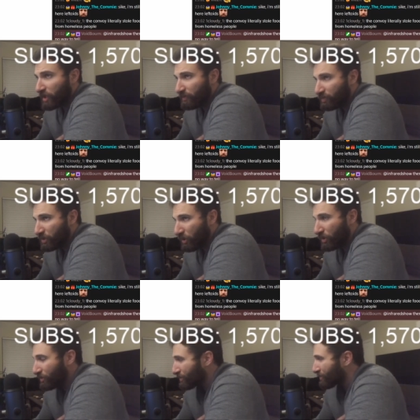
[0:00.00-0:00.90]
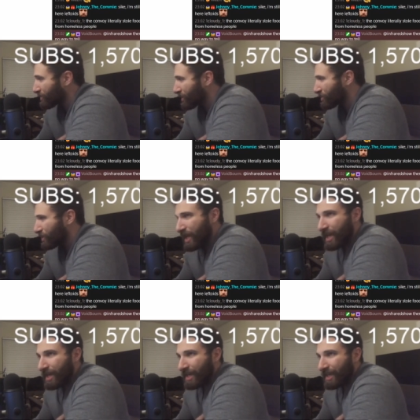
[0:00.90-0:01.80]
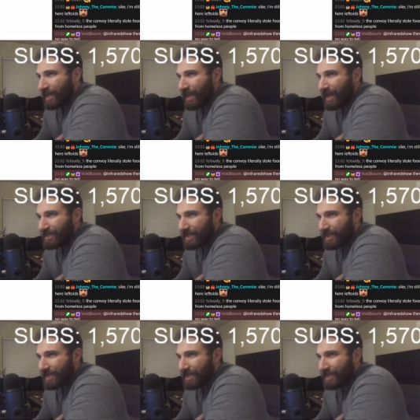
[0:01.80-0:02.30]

employer association, has.